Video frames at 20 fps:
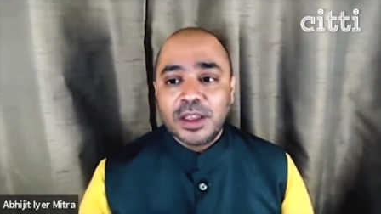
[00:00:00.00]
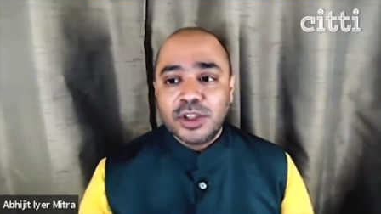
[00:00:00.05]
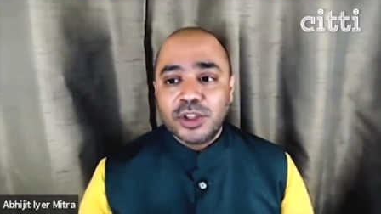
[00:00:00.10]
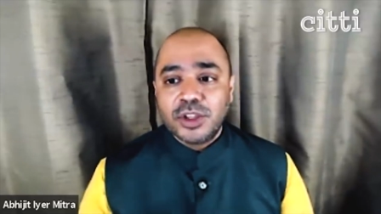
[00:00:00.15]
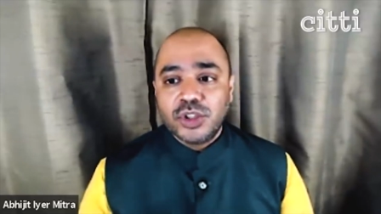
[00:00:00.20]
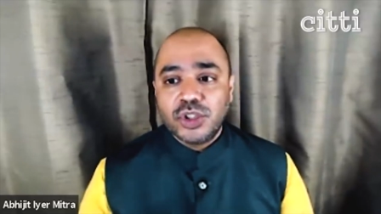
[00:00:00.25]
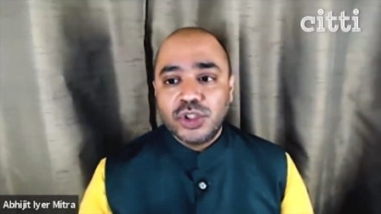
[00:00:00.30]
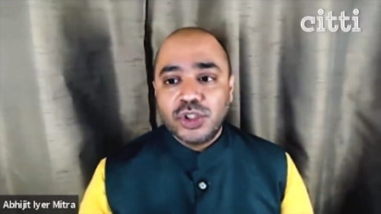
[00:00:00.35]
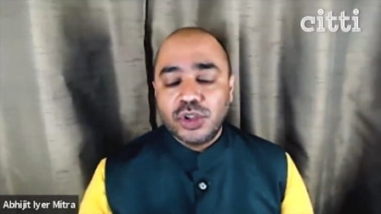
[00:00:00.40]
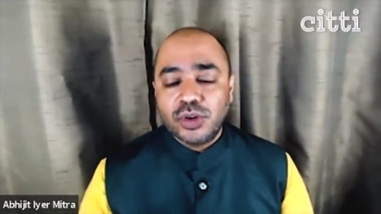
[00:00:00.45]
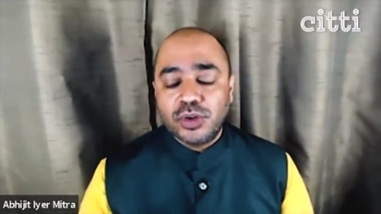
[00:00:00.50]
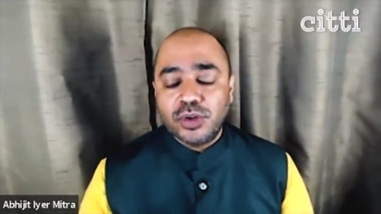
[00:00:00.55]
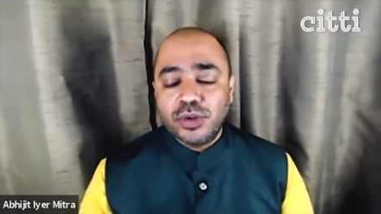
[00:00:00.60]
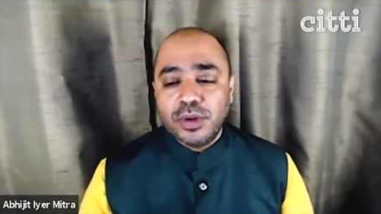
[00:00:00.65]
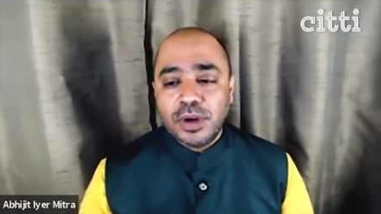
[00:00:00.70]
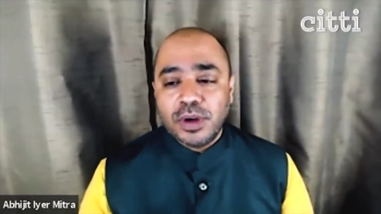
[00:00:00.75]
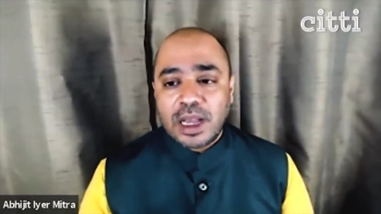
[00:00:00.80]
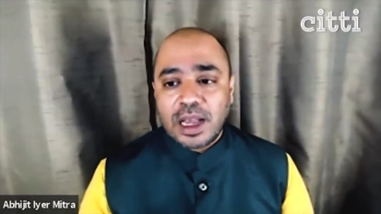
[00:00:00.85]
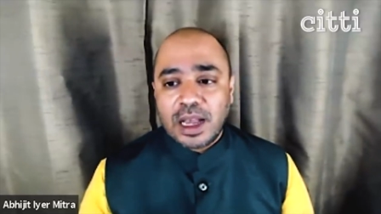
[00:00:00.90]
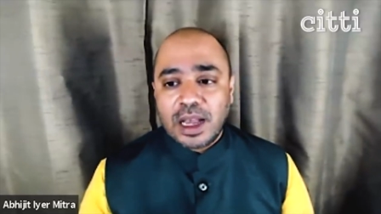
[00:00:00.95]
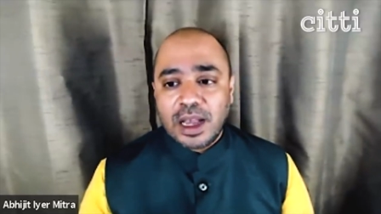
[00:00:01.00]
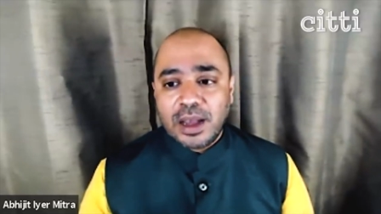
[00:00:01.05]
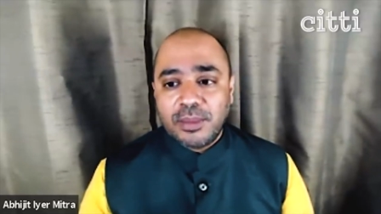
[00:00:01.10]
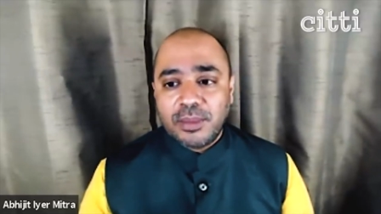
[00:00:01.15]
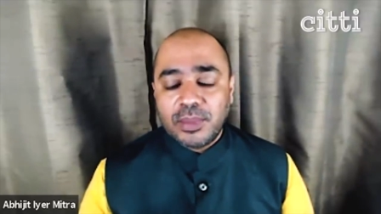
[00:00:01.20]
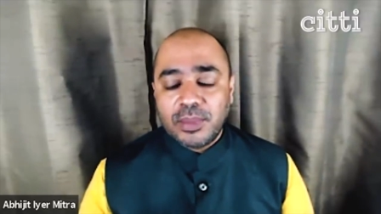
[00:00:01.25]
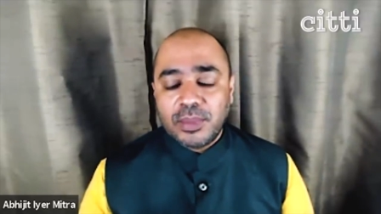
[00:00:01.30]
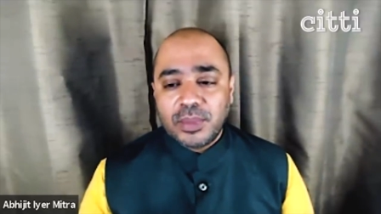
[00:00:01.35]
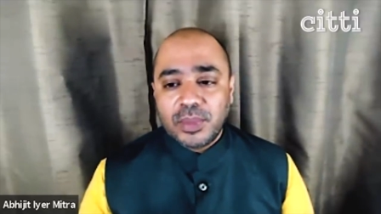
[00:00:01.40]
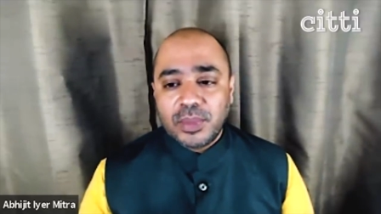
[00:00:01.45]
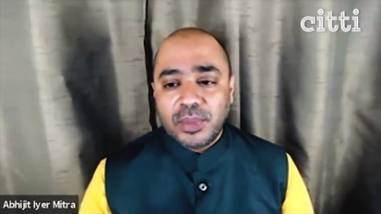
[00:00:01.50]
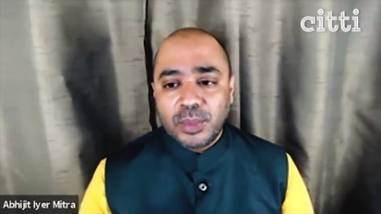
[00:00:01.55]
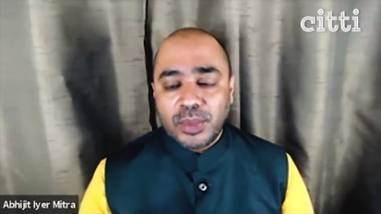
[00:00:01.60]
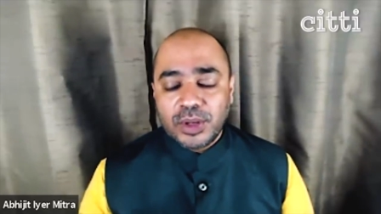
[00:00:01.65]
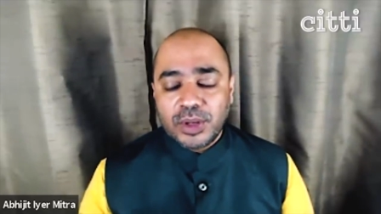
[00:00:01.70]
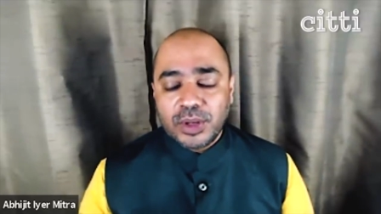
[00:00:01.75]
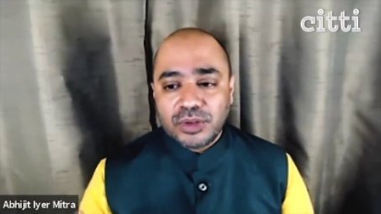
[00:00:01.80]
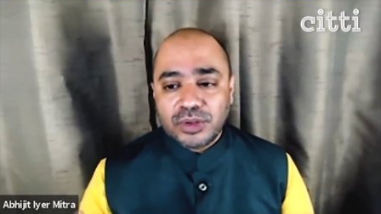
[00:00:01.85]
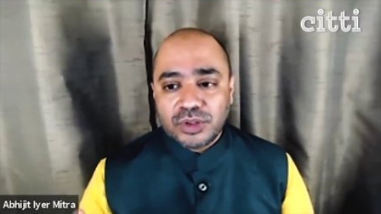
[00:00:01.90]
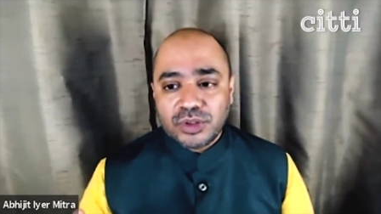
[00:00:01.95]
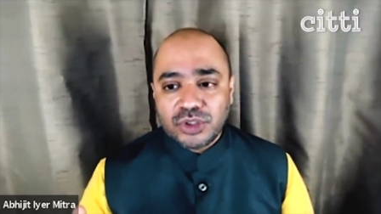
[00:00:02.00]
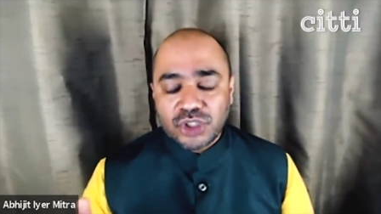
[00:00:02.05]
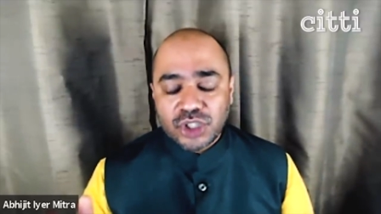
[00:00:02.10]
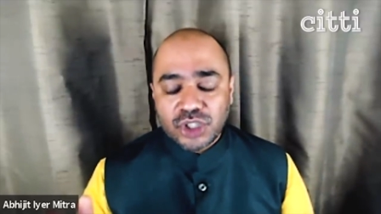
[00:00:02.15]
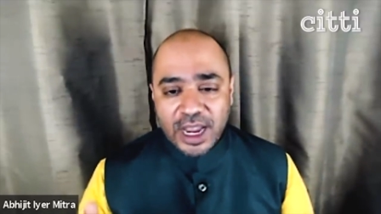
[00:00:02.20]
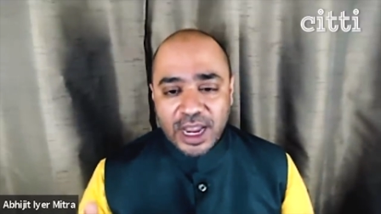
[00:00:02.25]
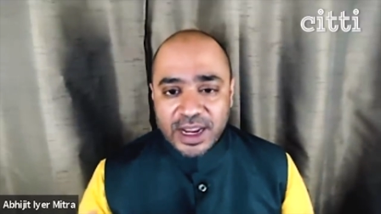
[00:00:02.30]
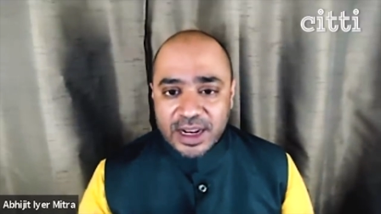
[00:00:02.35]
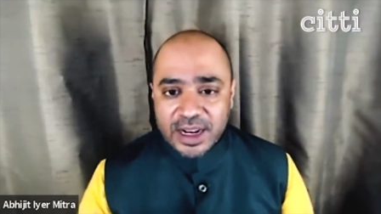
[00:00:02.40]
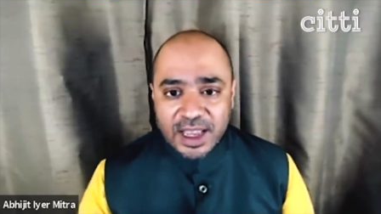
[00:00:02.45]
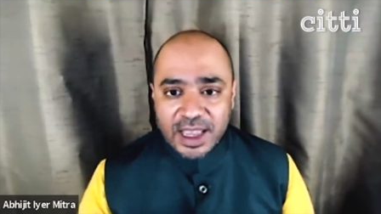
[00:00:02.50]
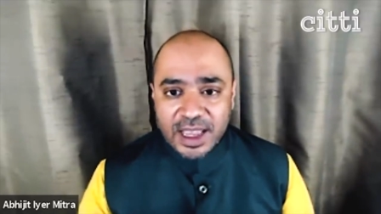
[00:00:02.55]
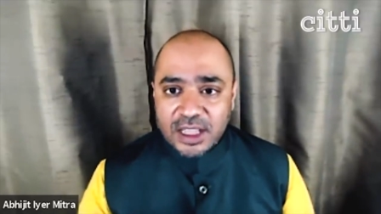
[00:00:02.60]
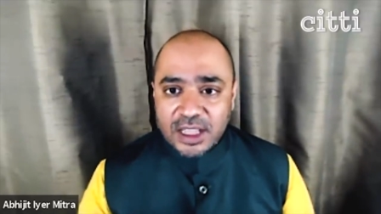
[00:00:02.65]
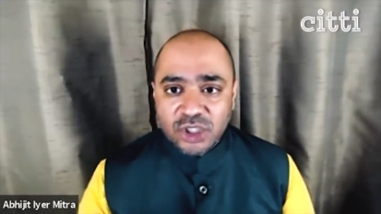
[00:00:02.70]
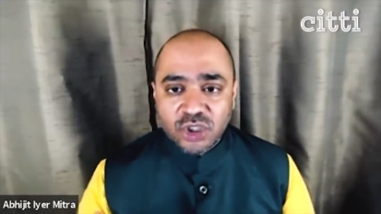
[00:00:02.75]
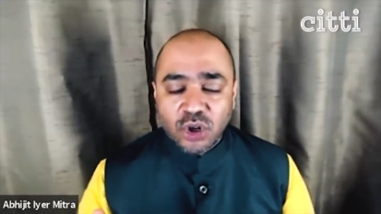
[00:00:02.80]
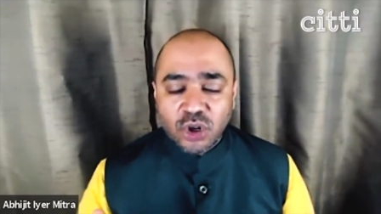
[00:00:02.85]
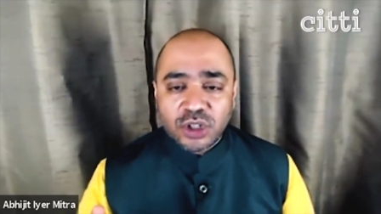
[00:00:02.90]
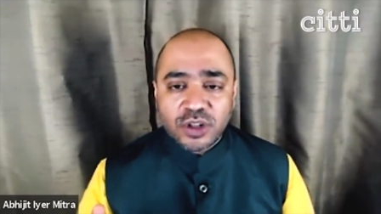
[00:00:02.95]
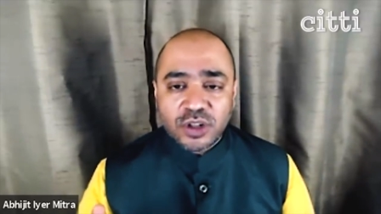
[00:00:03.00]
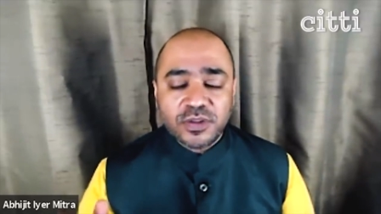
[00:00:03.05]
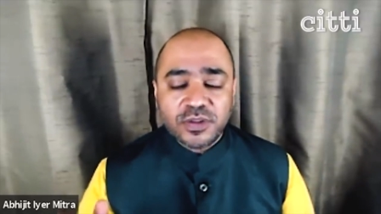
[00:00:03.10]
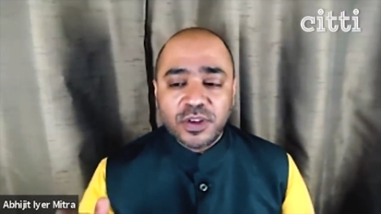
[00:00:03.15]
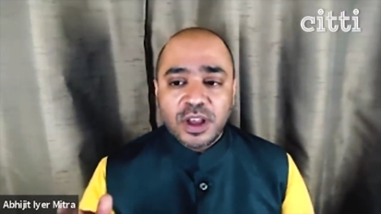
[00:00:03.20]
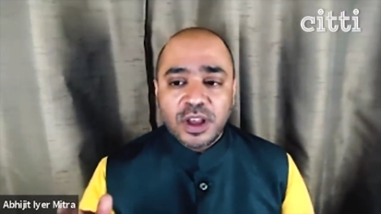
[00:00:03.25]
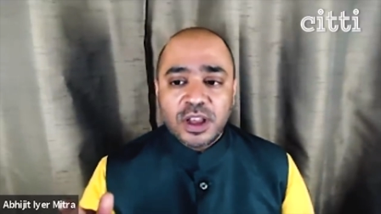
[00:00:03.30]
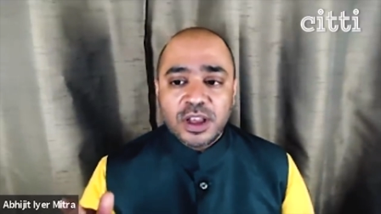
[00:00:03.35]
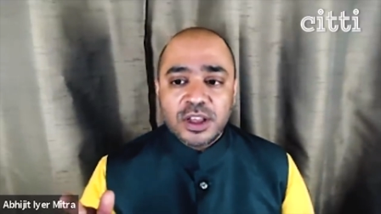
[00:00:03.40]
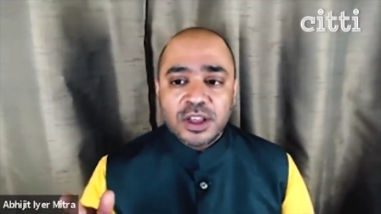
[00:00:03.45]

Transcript: So uh, China has sort of